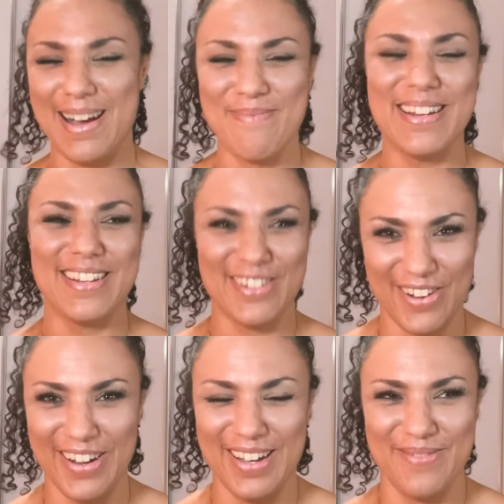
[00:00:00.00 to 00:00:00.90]
many
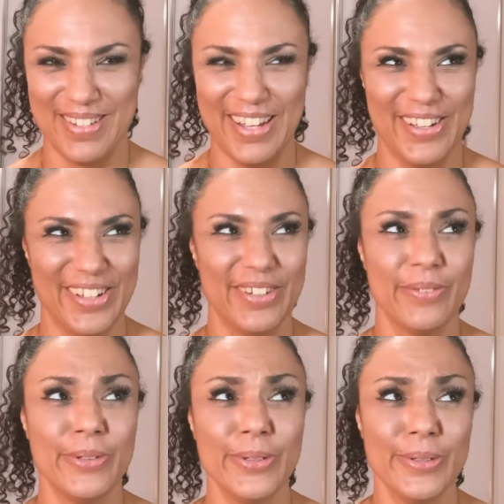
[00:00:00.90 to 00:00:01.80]
times I heard,
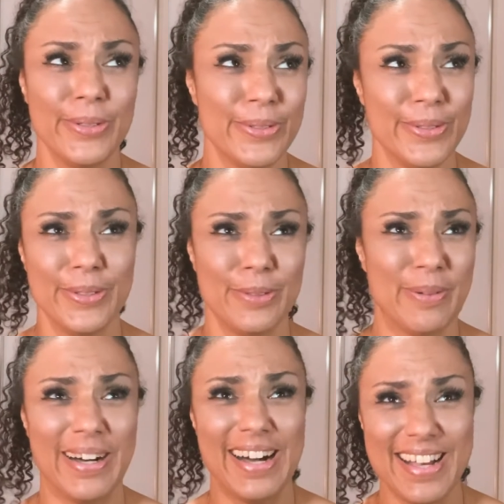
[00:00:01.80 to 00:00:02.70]

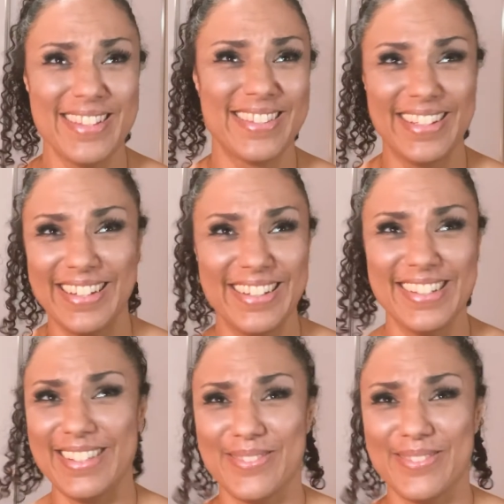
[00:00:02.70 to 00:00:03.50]
"Woohoo, Pisces,